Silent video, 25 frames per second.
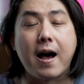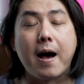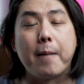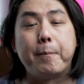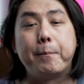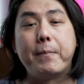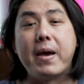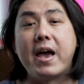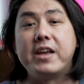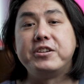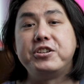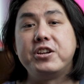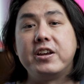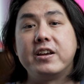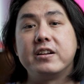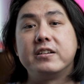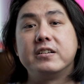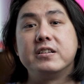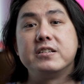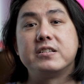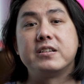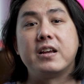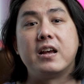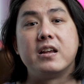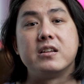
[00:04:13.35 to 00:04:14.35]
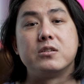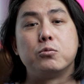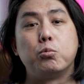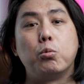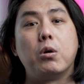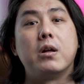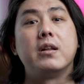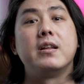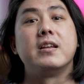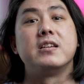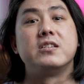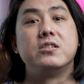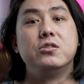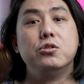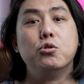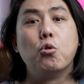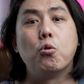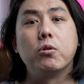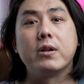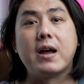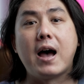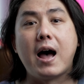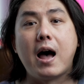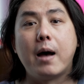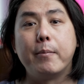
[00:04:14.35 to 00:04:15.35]
arpeggiators, as well as
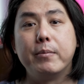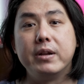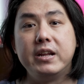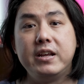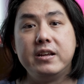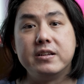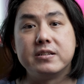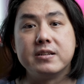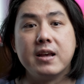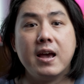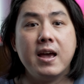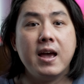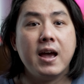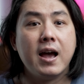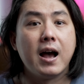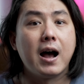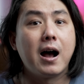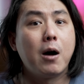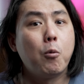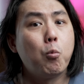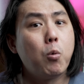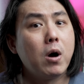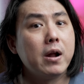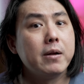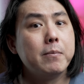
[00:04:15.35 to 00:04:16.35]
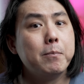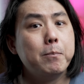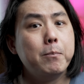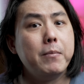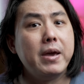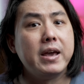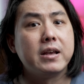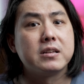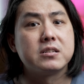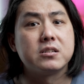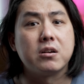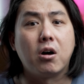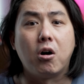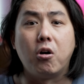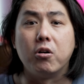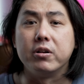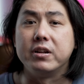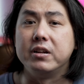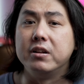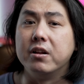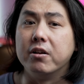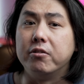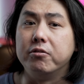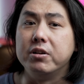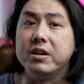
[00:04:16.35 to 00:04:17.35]
note harmonies are what makes
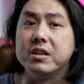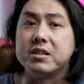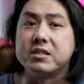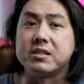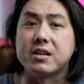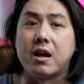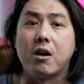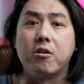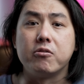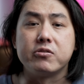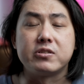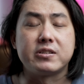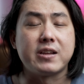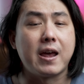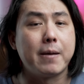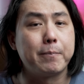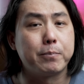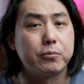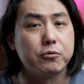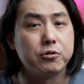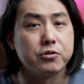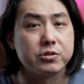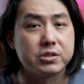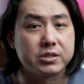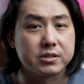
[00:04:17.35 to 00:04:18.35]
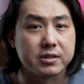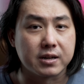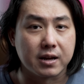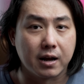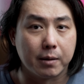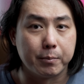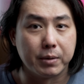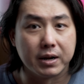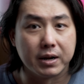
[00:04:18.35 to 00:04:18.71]
ordinary sound samples come